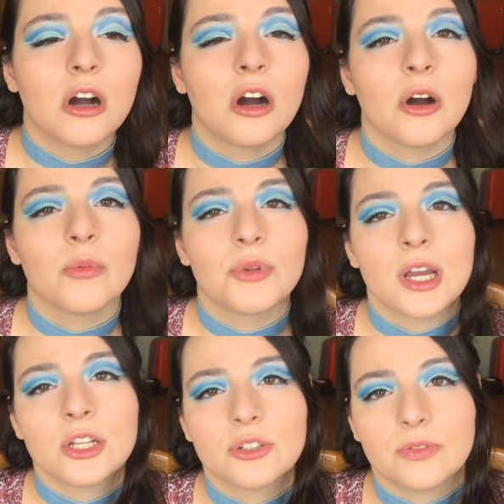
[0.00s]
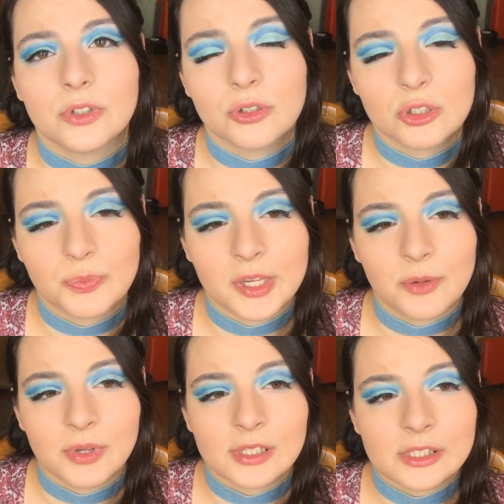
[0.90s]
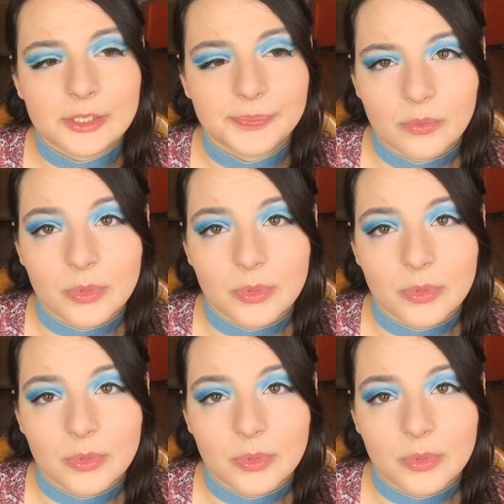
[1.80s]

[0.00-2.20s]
brand of loose pigments.